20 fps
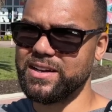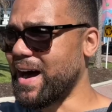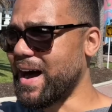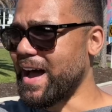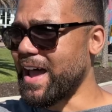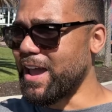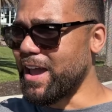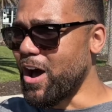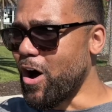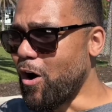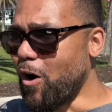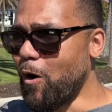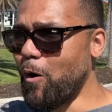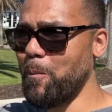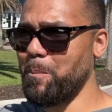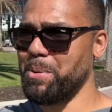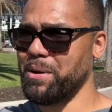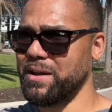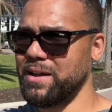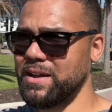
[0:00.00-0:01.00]
I hope
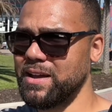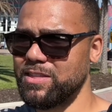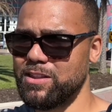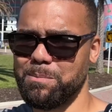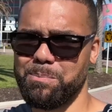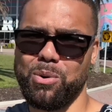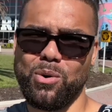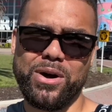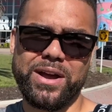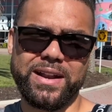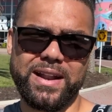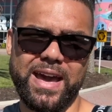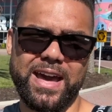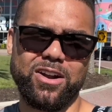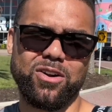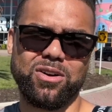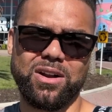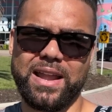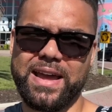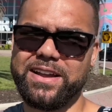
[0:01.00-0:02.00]
the Pointe at
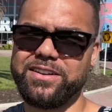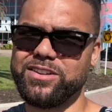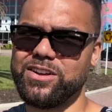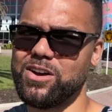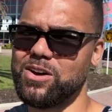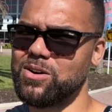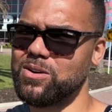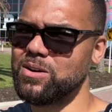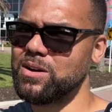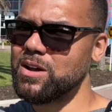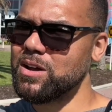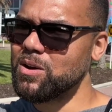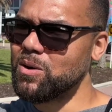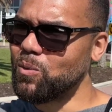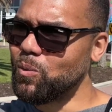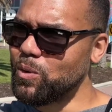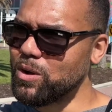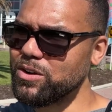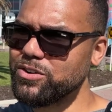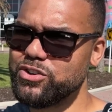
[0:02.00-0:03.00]
Orlando
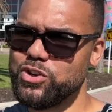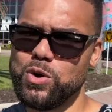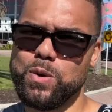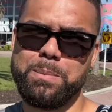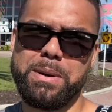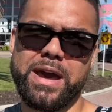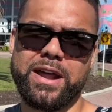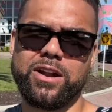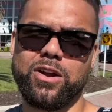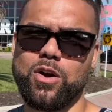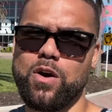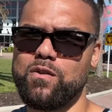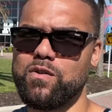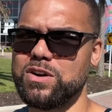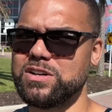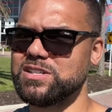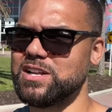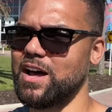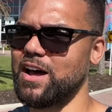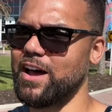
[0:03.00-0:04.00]
will do better over
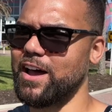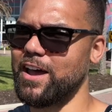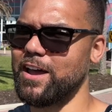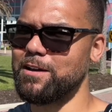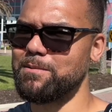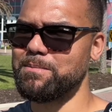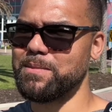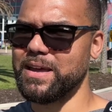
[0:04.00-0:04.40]
time.